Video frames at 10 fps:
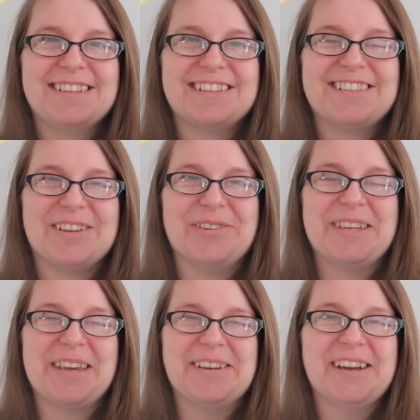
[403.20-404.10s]
So
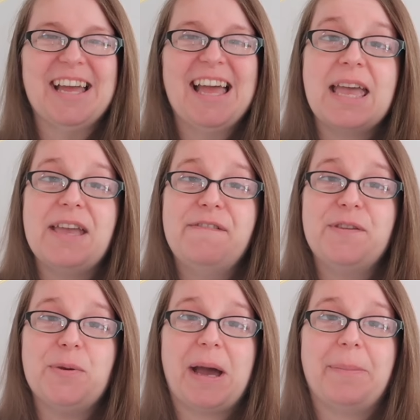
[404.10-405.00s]
cute. If
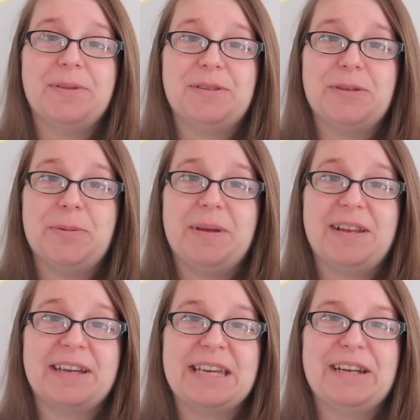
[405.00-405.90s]
you happen to be
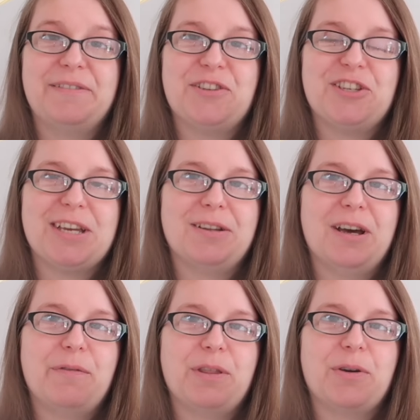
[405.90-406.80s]
lucky enough to share your
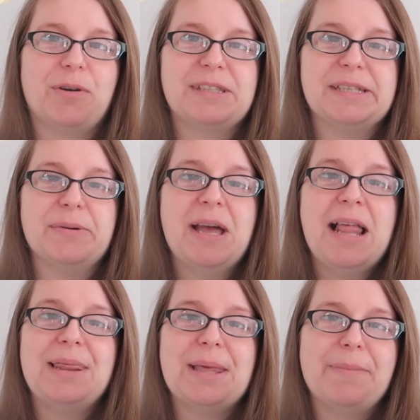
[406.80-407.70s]
life with a cockatiel,
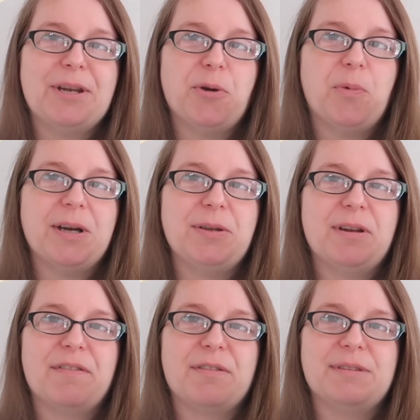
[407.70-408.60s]
let me know why you
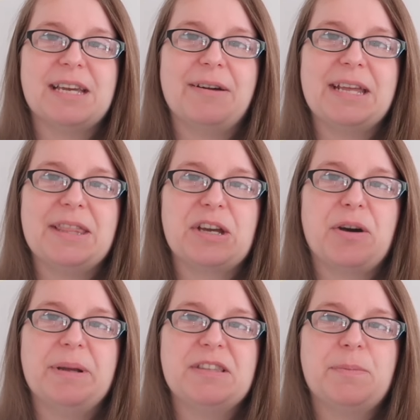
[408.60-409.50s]
love them down in the
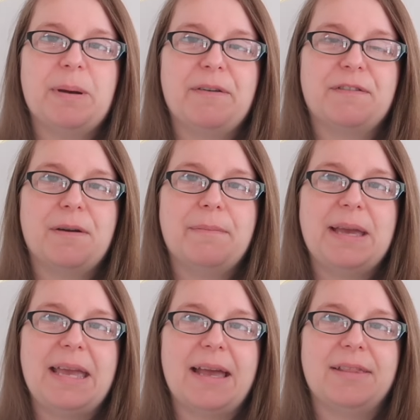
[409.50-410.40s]
comments. But from
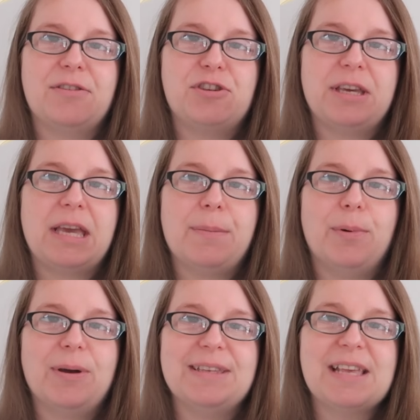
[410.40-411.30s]
me and the cheeky
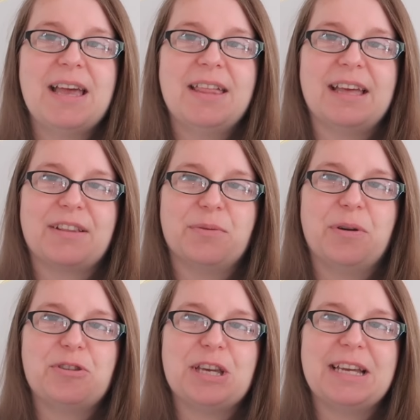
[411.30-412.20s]
boys, thanks for
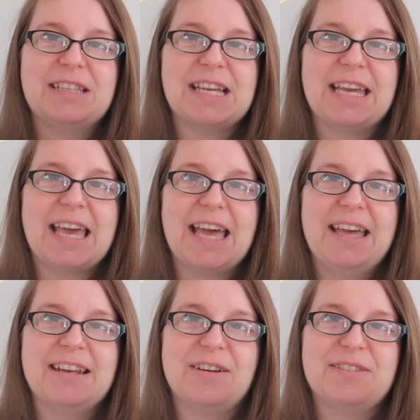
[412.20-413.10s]
watching, take care,
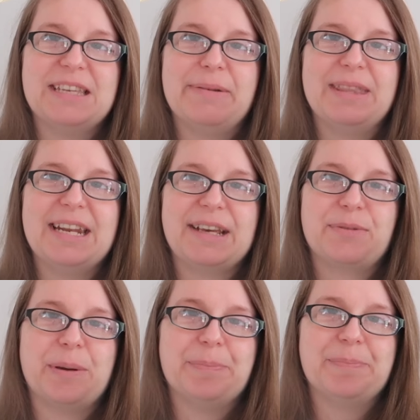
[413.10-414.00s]
and I'll see you in the next one.